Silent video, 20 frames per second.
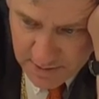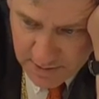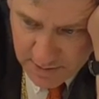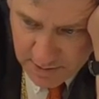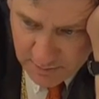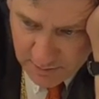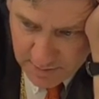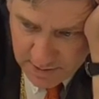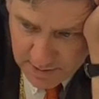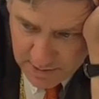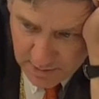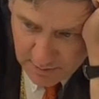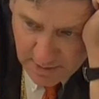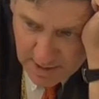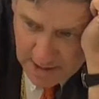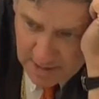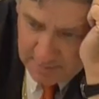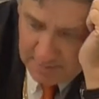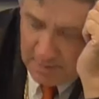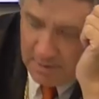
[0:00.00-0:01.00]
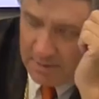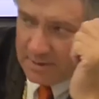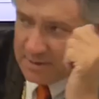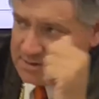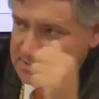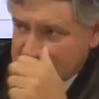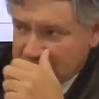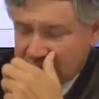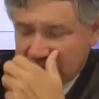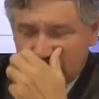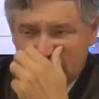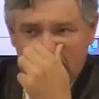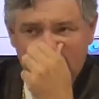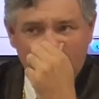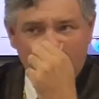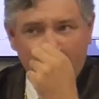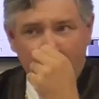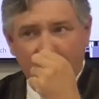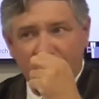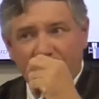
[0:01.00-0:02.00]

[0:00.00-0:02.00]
You want to know how long it's going to take